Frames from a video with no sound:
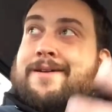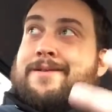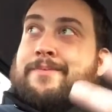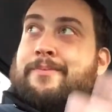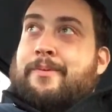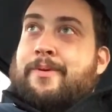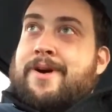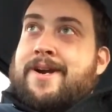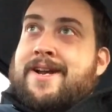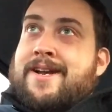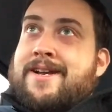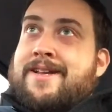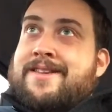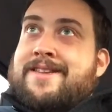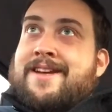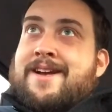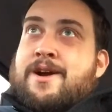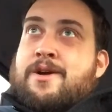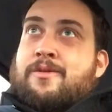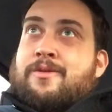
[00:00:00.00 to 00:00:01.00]
Breathe,
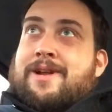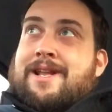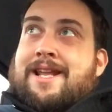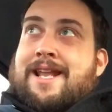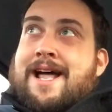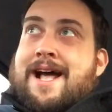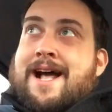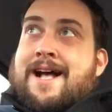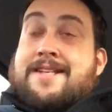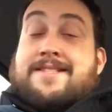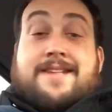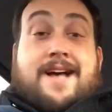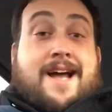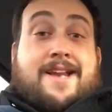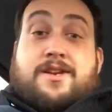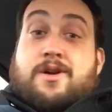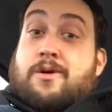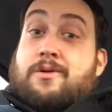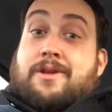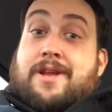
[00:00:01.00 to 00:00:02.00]
relax. I
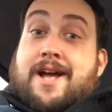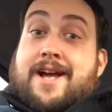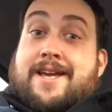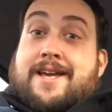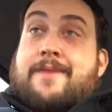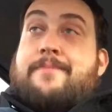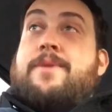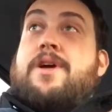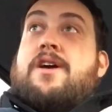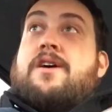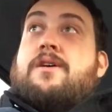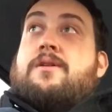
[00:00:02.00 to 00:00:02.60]
don't like him.